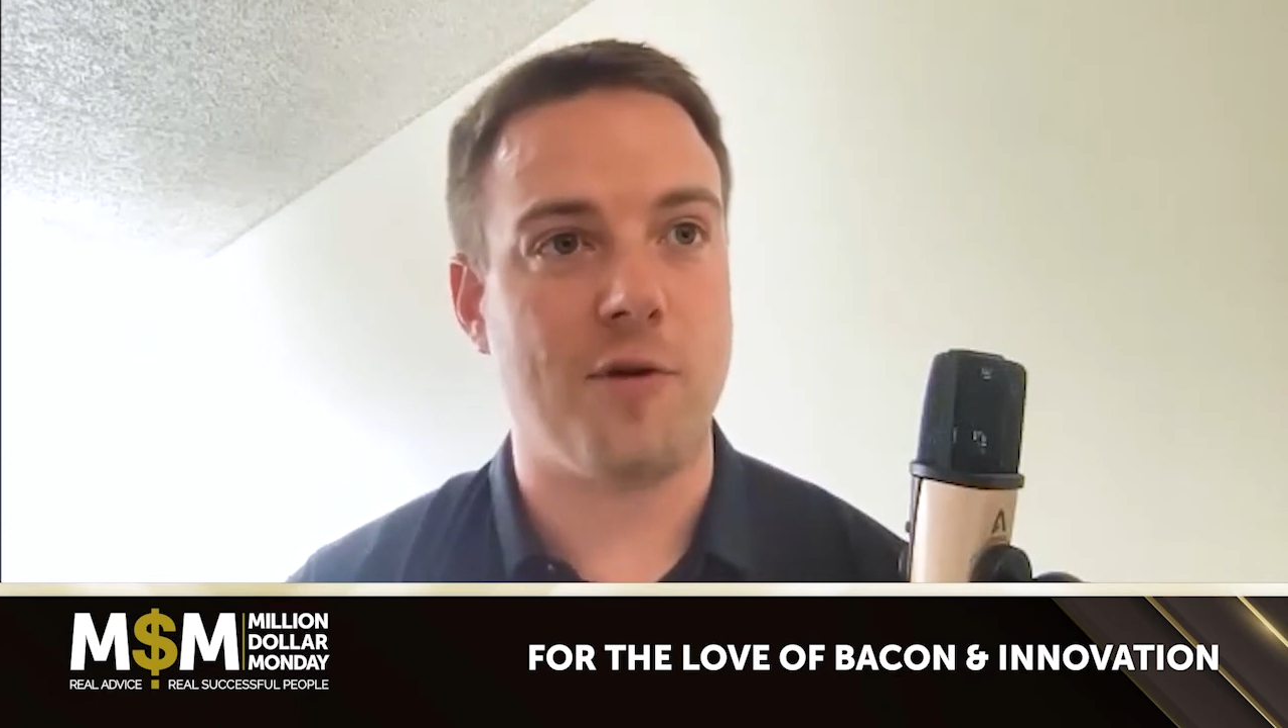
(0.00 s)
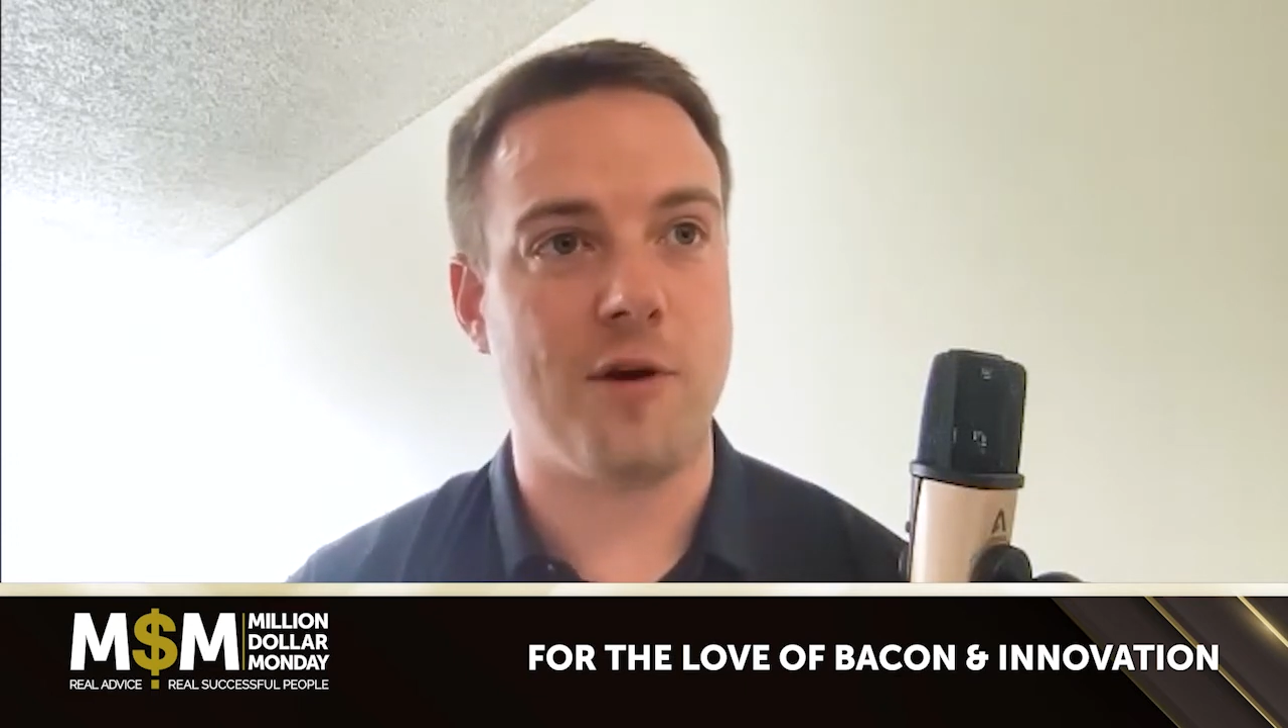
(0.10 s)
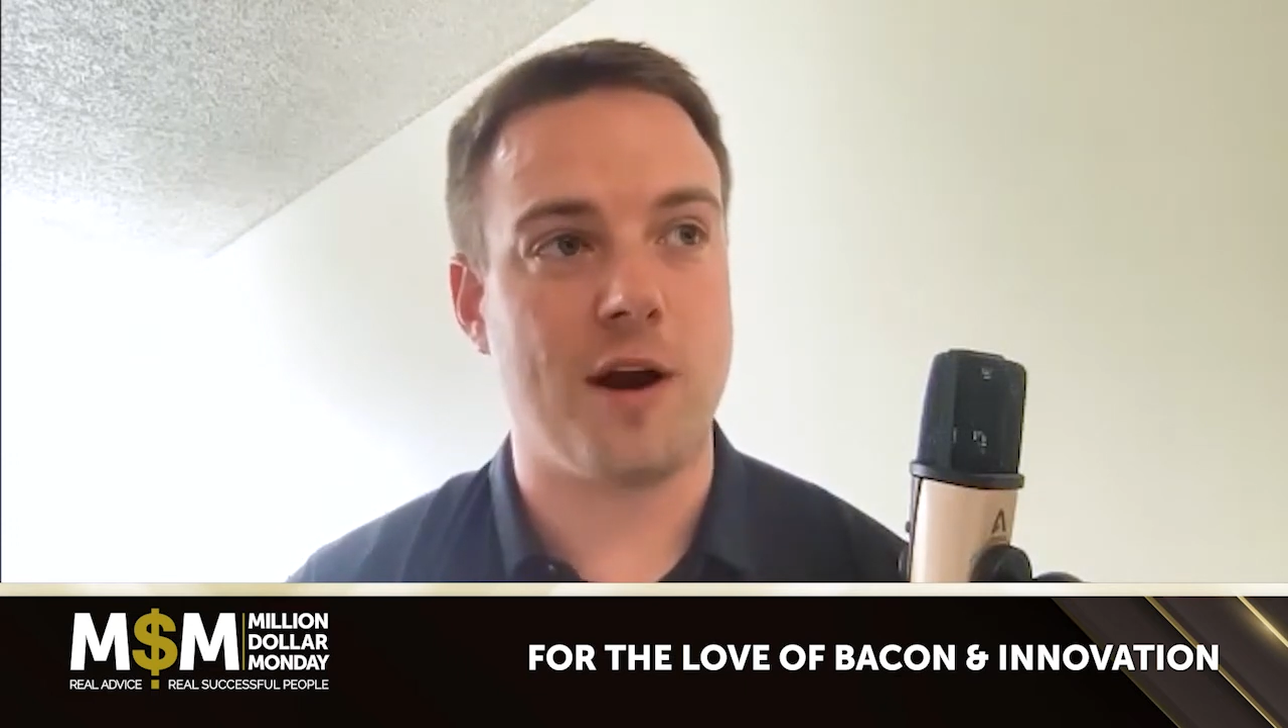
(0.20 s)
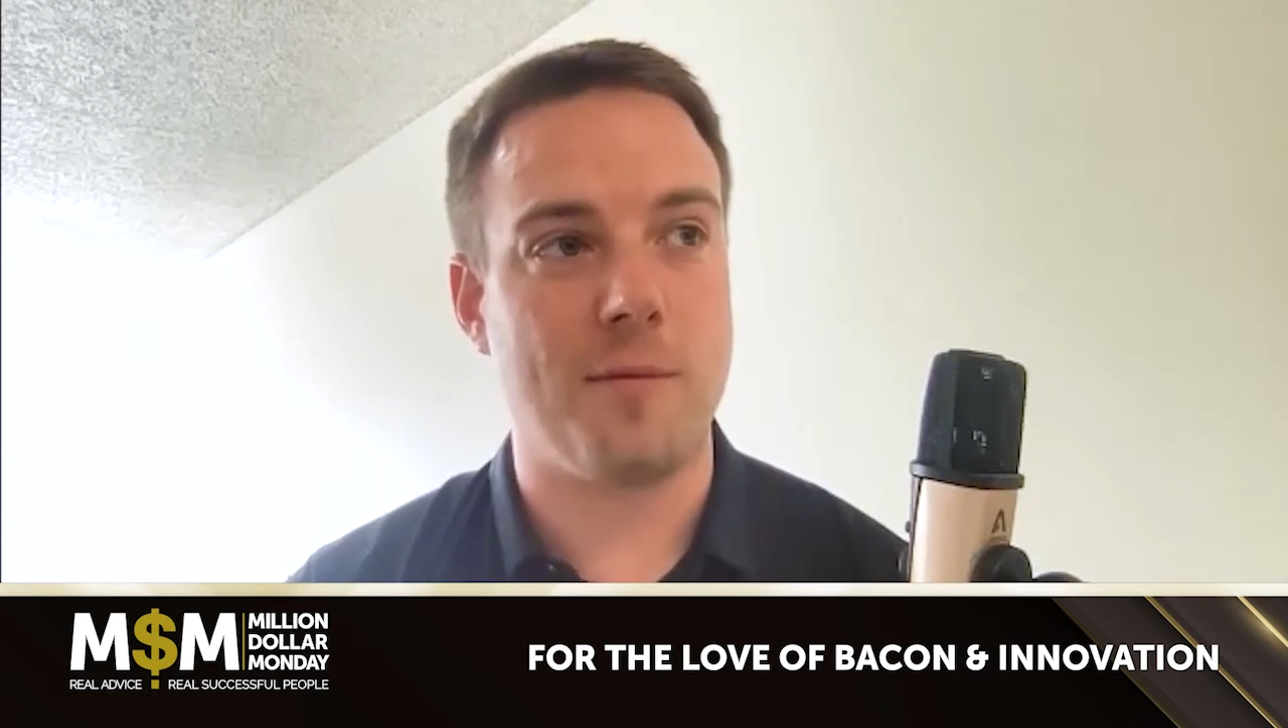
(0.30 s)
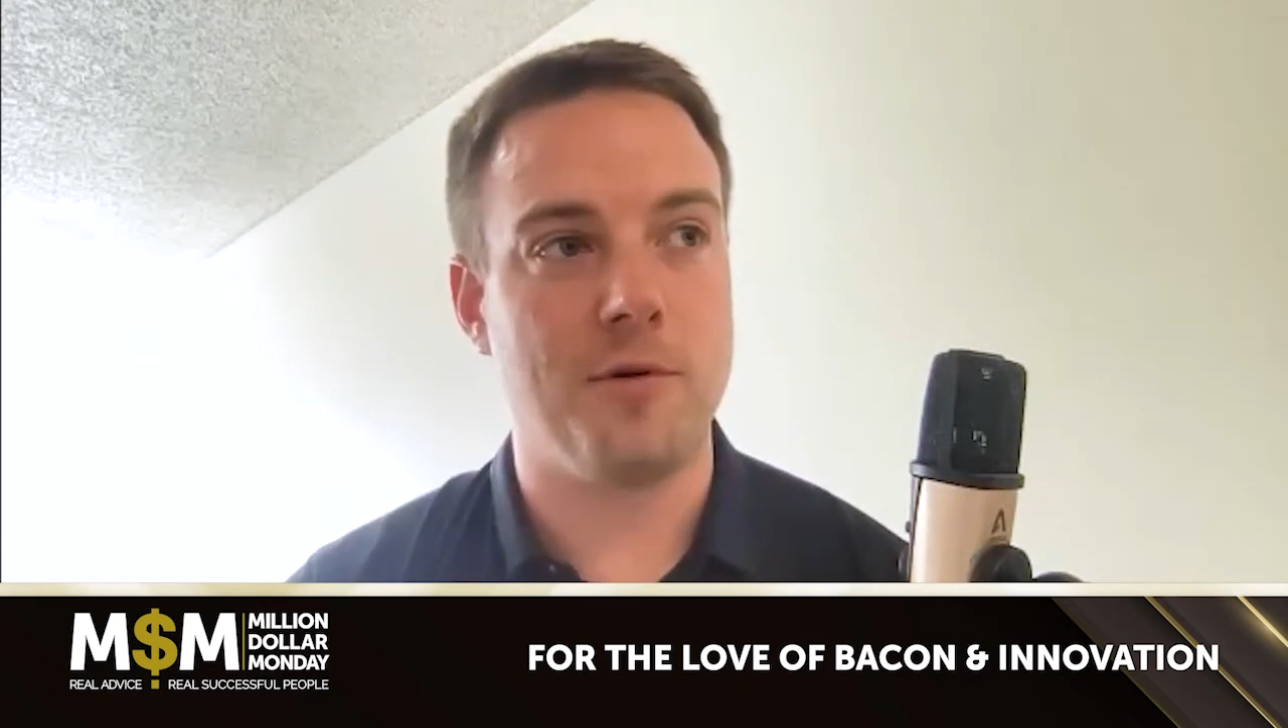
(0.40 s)
we
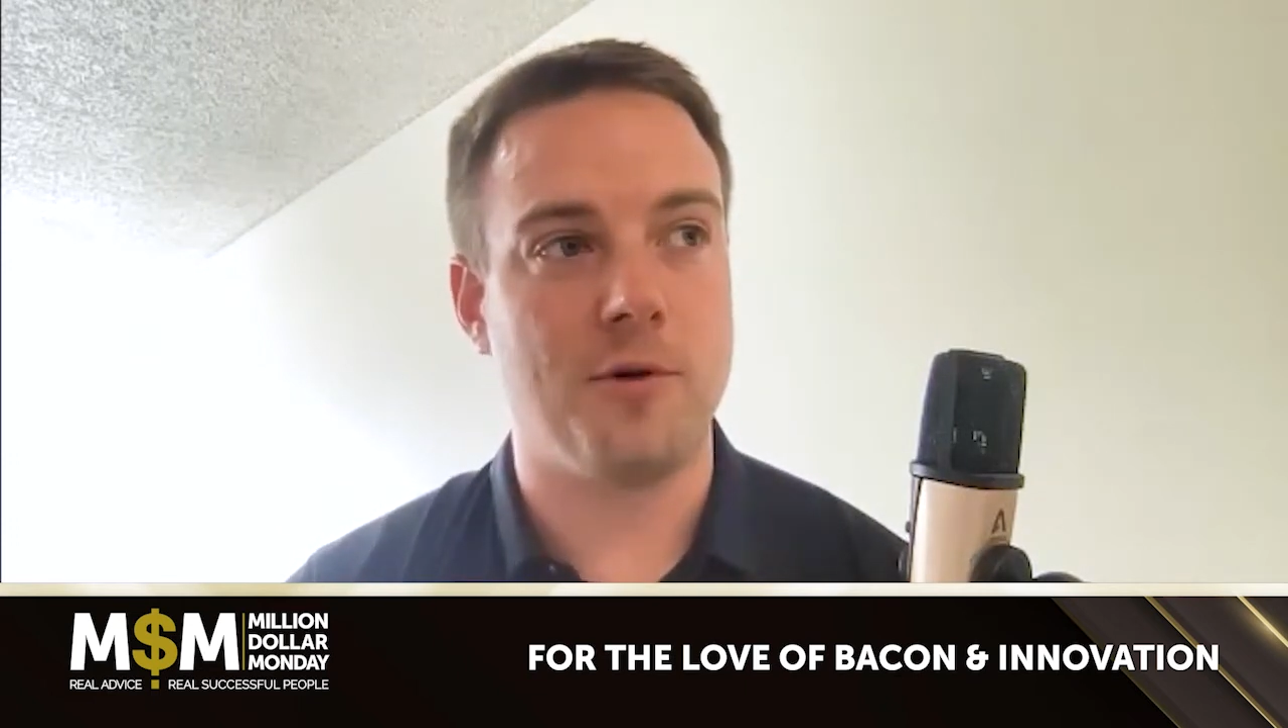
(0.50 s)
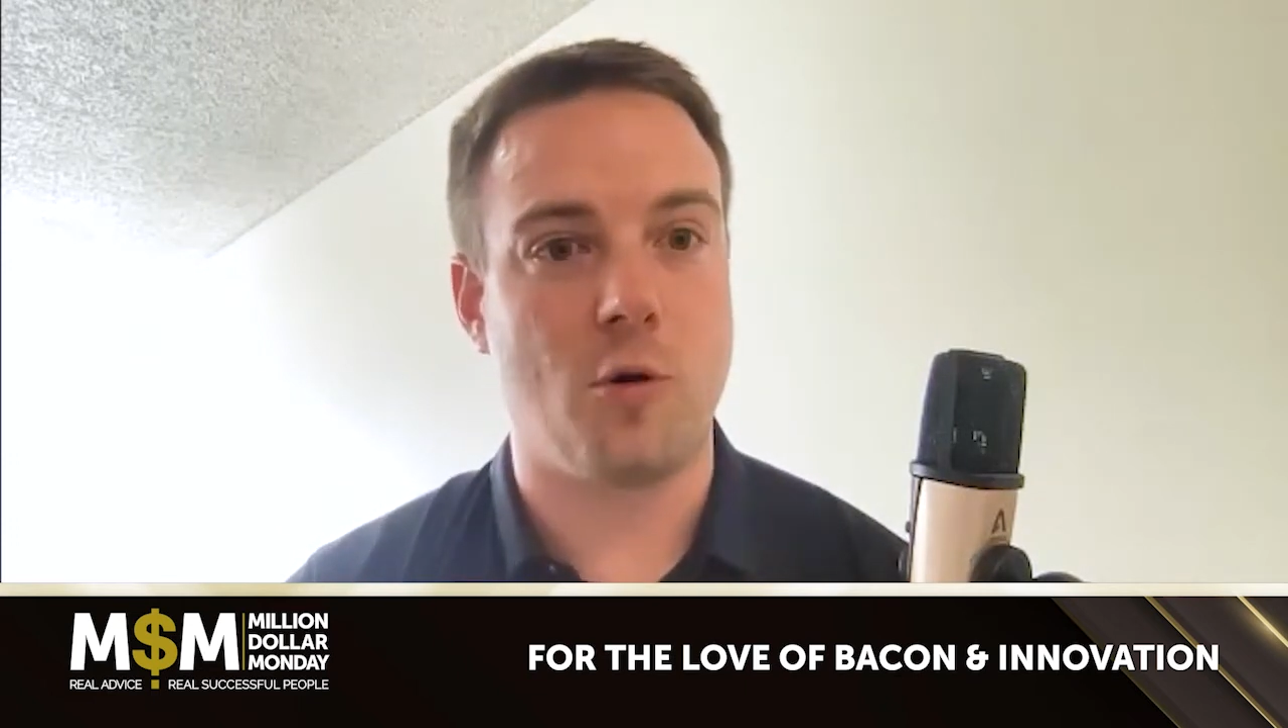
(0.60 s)
were able to